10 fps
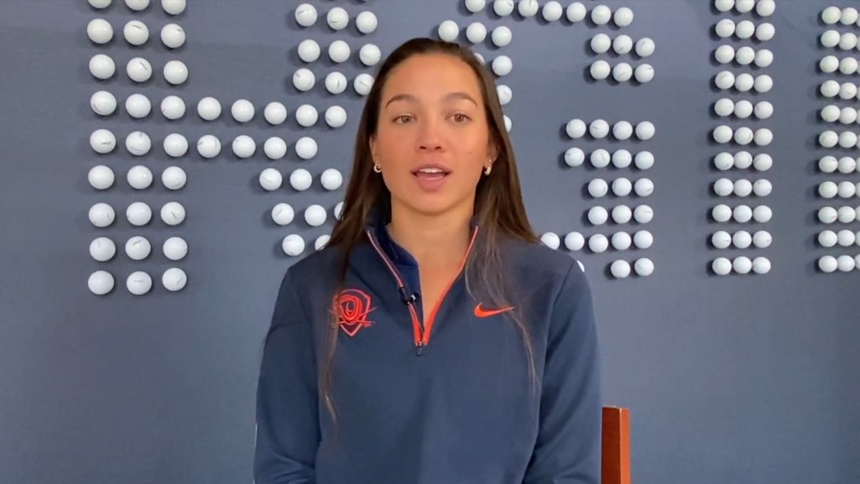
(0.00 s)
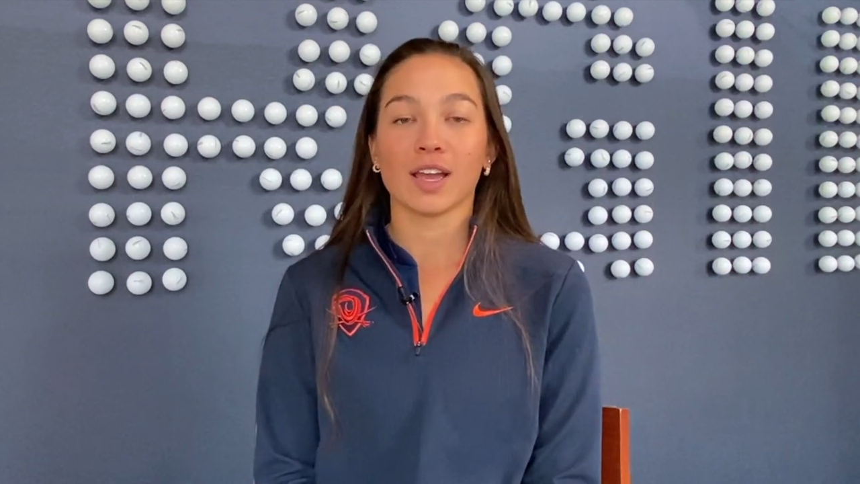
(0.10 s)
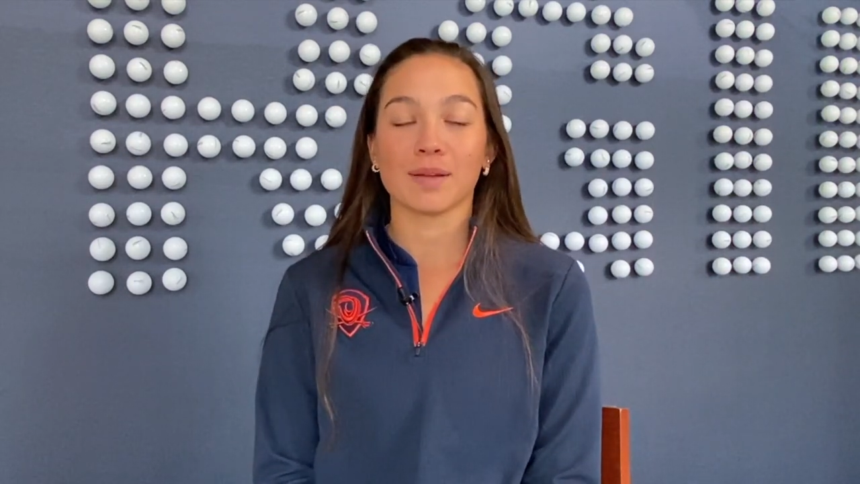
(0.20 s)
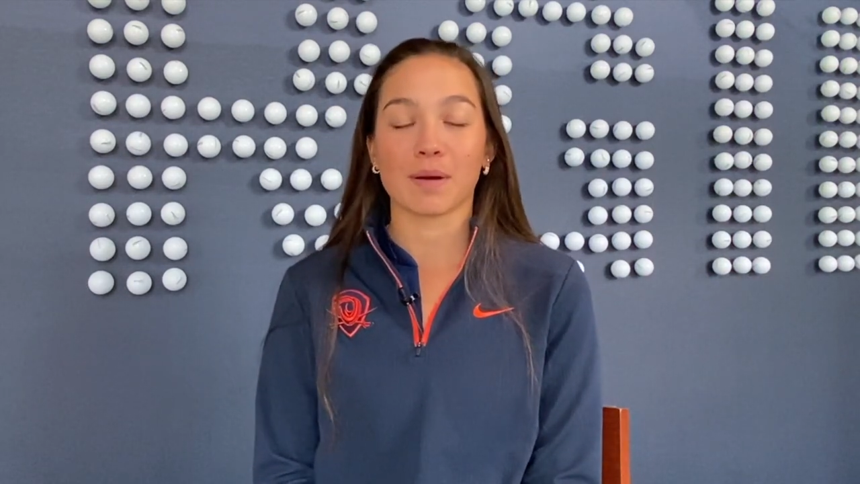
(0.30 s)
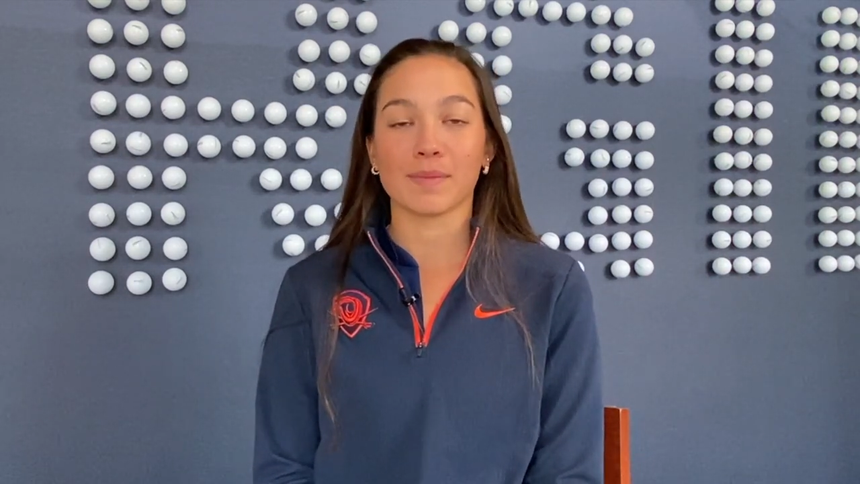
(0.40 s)

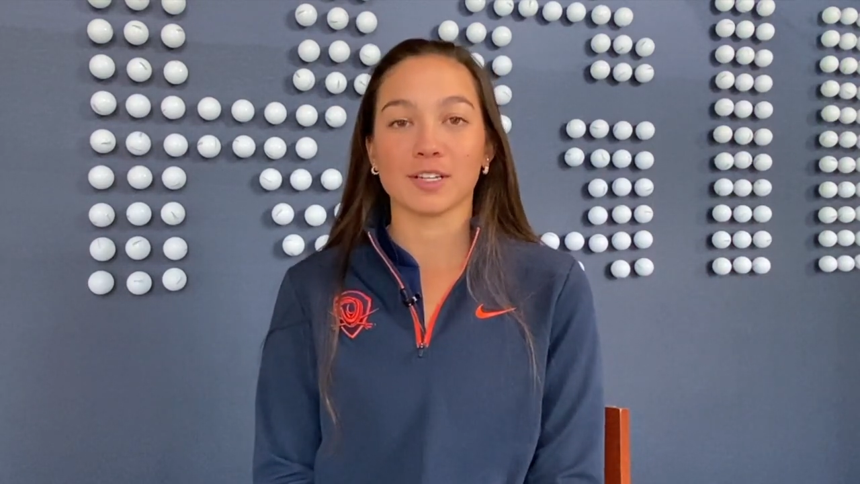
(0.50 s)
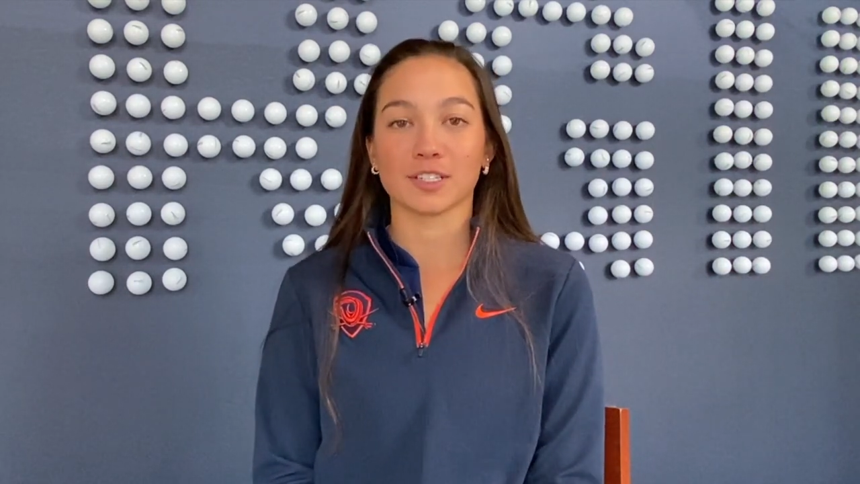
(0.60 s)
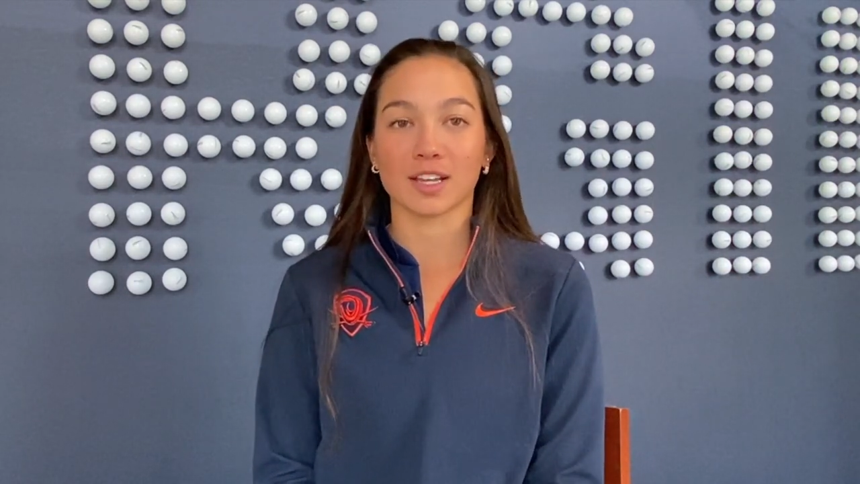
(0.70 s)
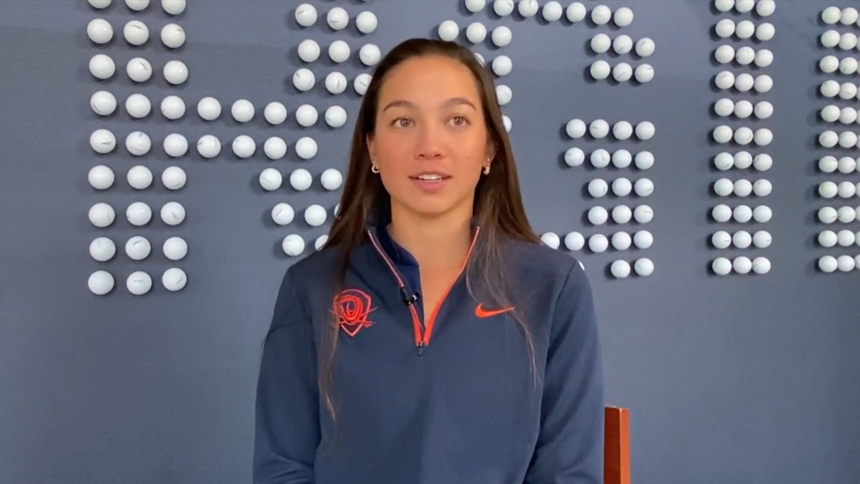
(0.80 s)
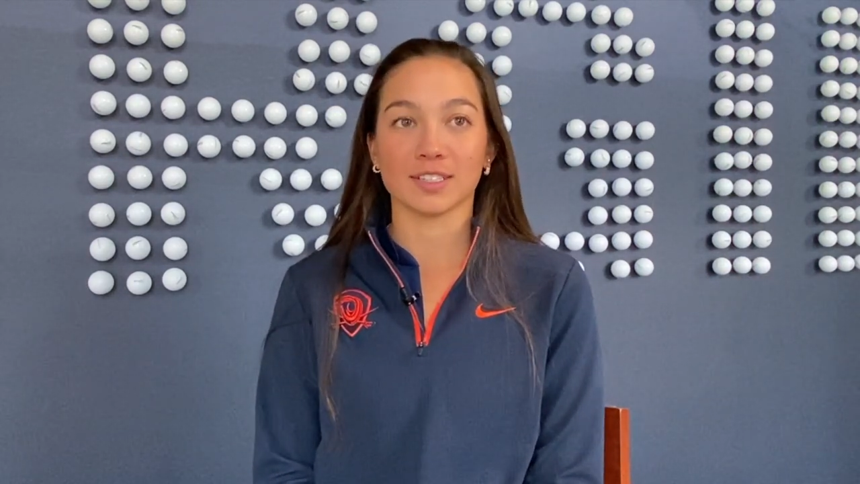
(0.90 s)
and my major is
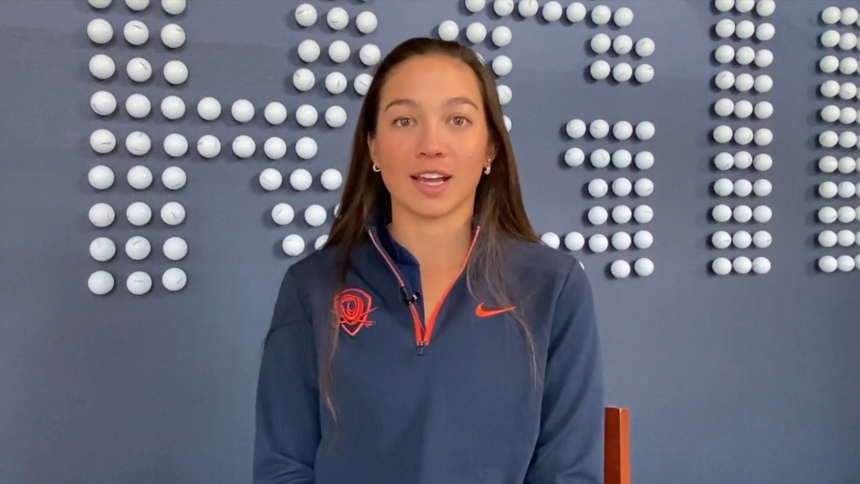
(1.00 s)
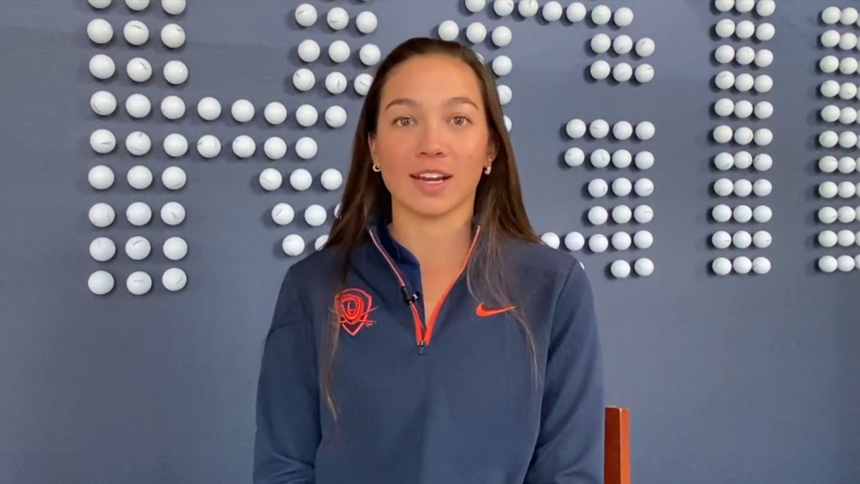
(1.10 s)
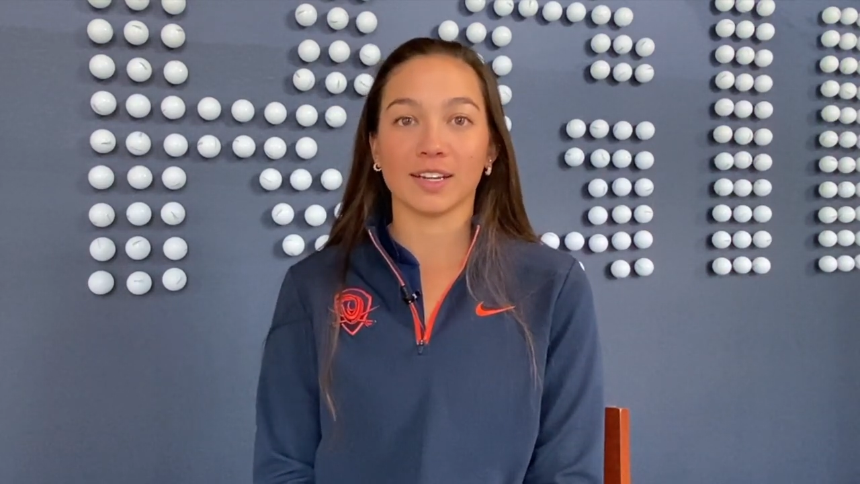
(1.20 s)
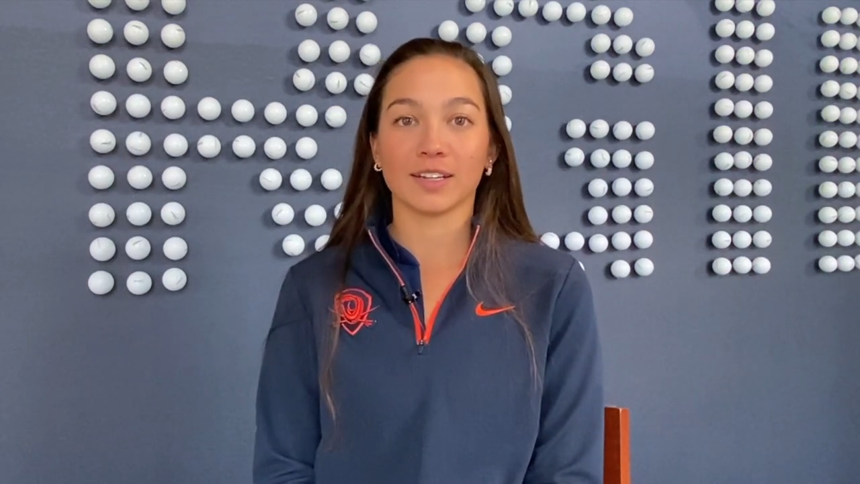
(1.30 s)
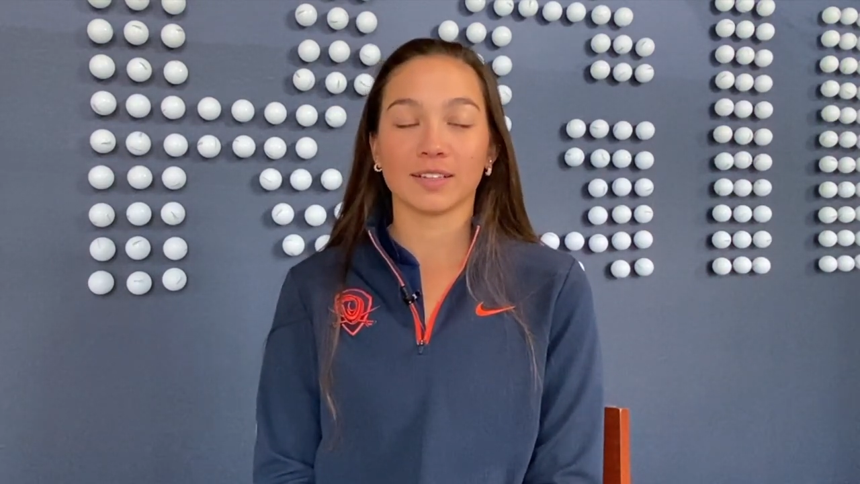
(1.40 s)
undecided.